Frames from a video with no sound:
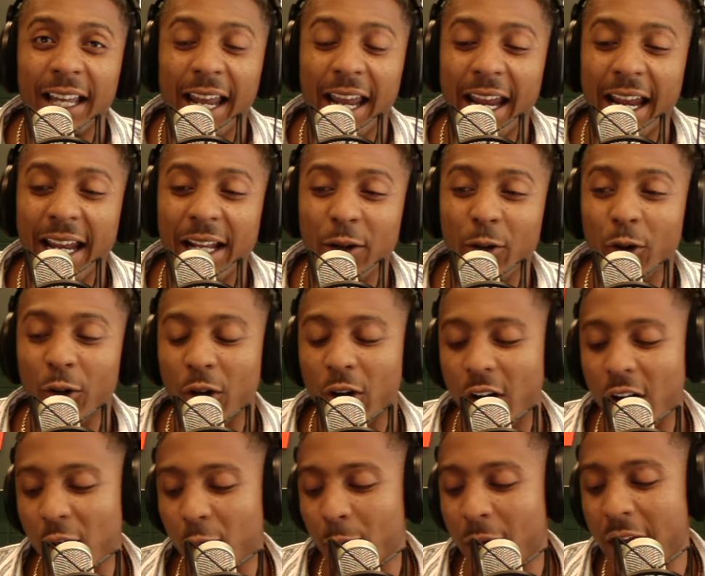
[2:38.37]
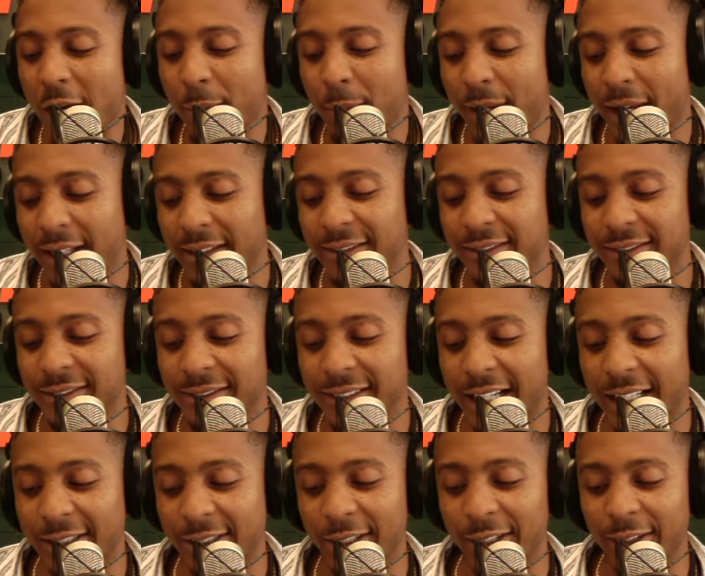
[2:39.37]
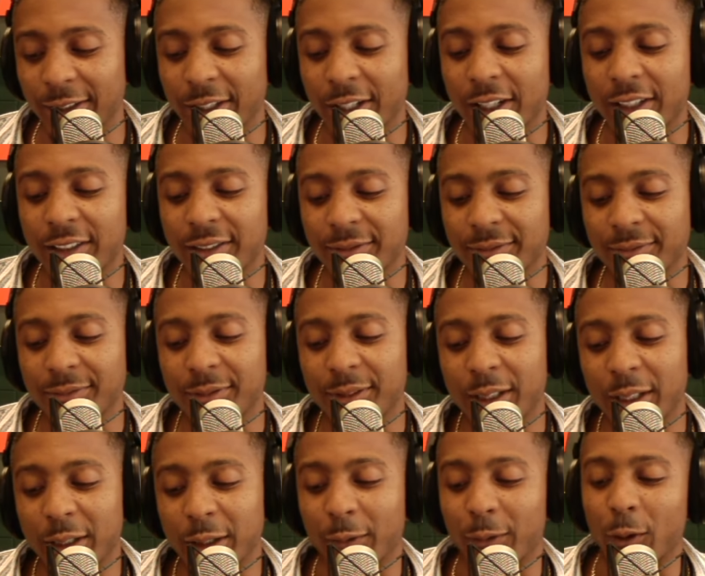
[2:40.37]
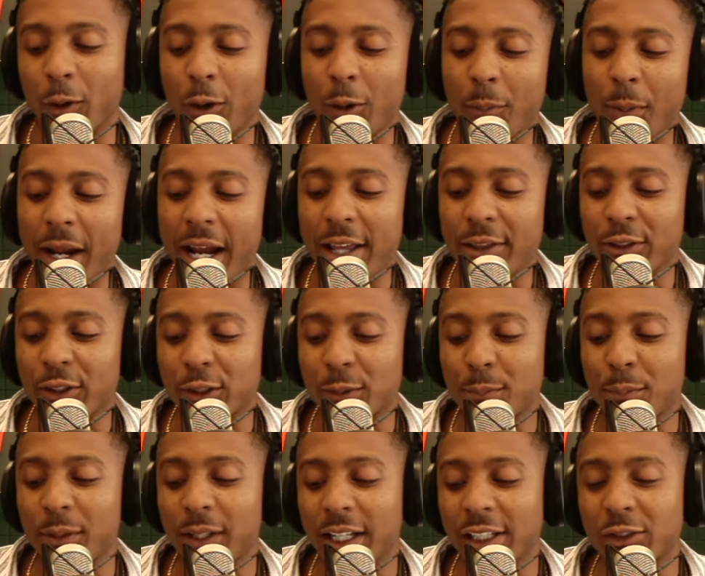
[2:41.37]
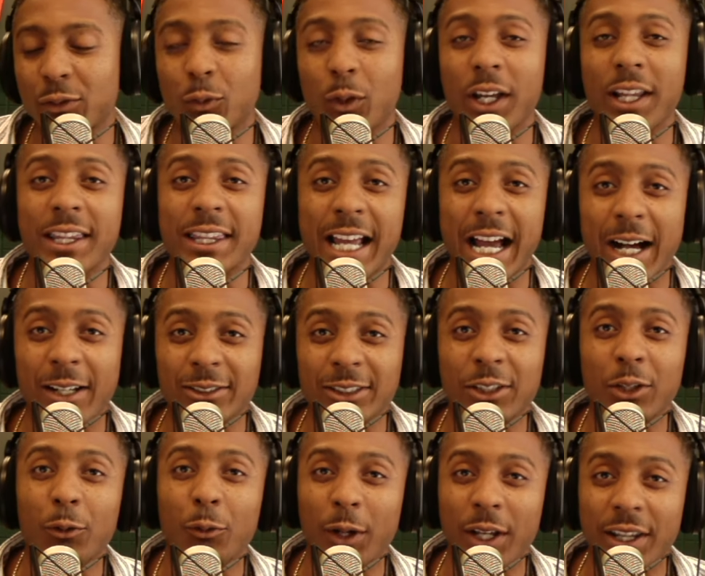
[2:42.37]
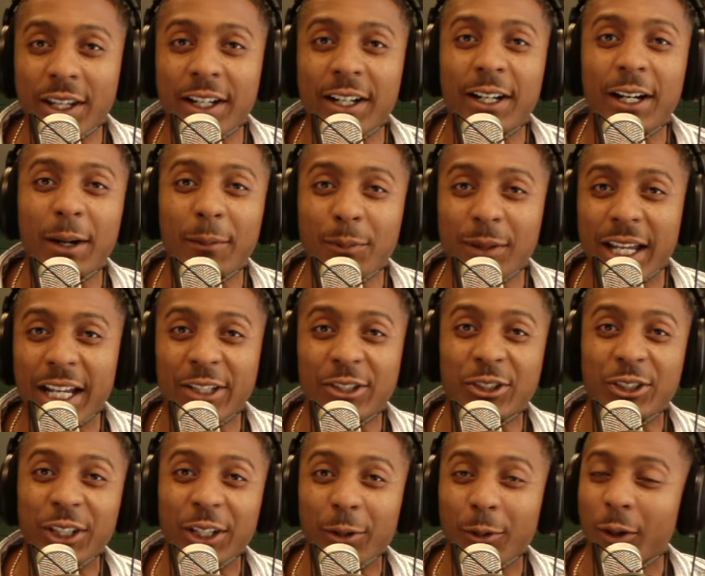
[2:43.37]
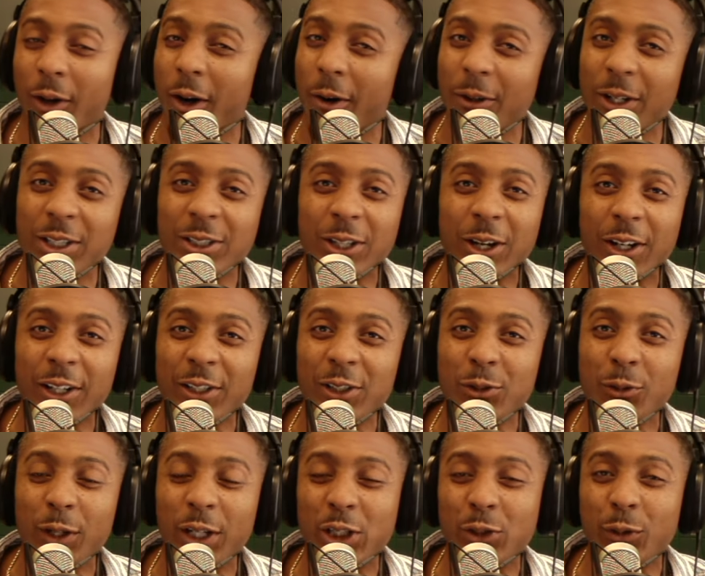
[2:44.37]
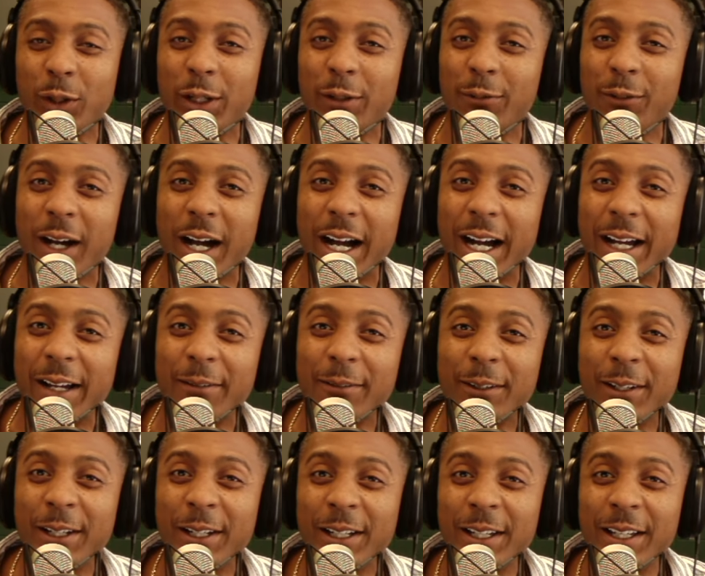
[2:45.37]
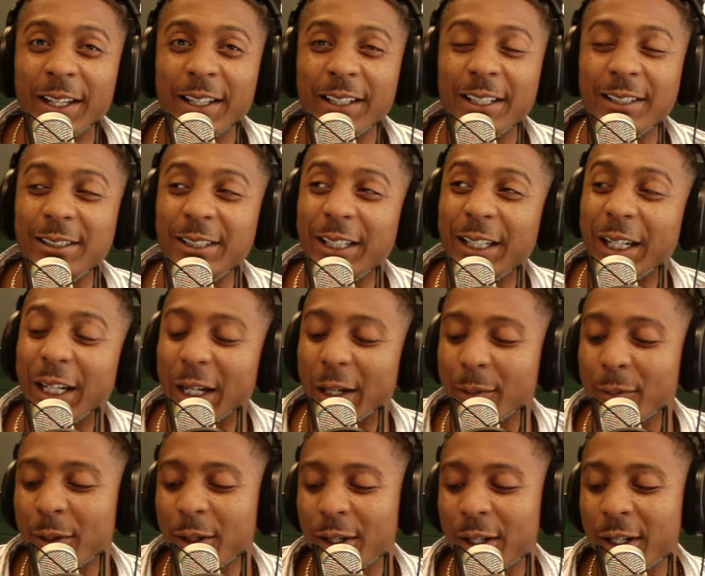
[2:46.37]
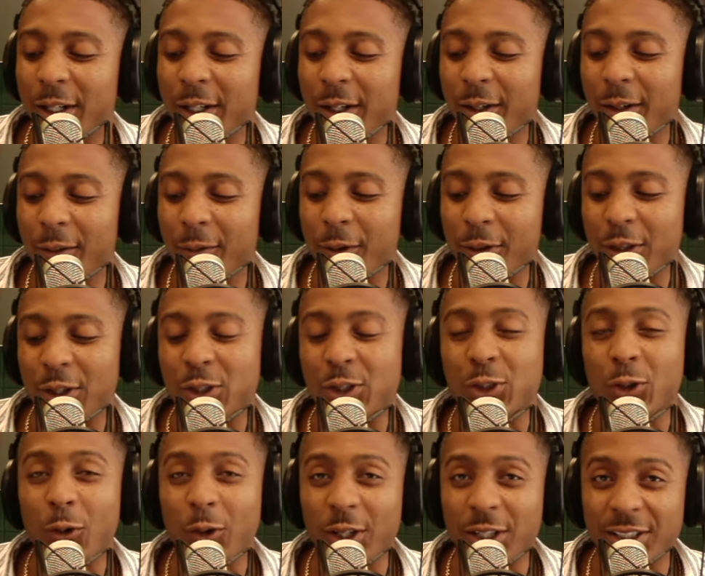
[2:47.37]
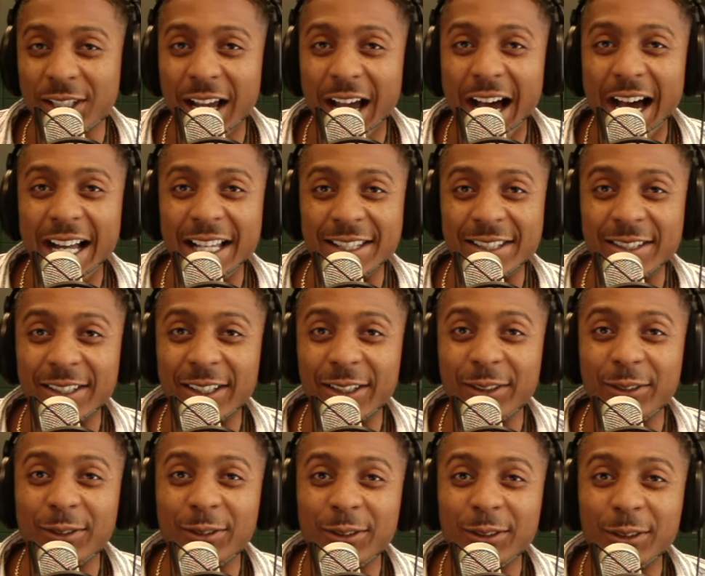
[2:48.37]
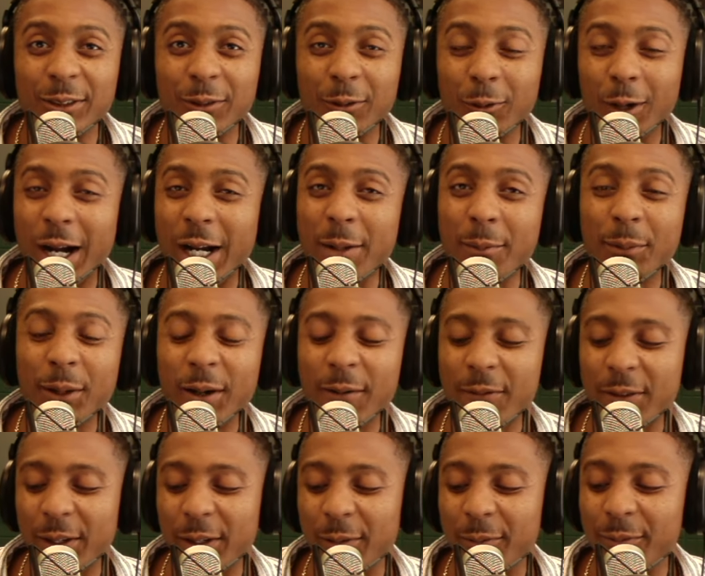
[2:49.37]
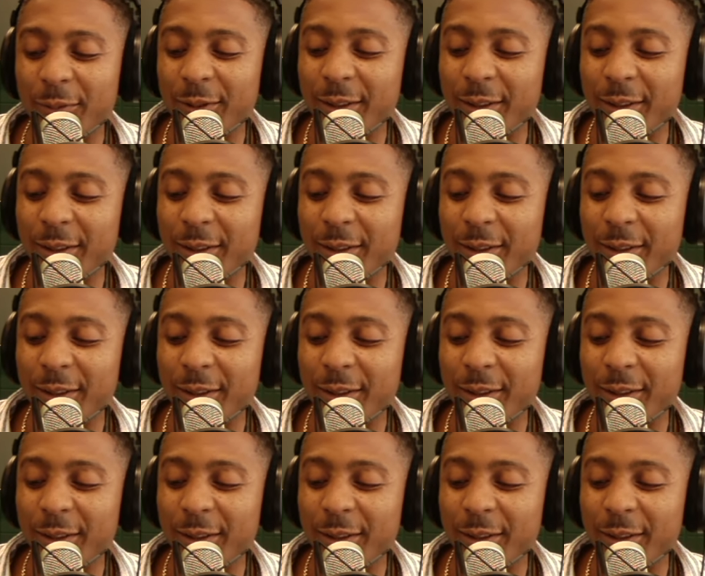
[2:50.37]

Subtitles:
And on Hard Rock Bet, I took a look. The Florida Panthers plus 1,000 to win the cup next year. We're already talking 2025. The team with the shortest odds, though, right above them,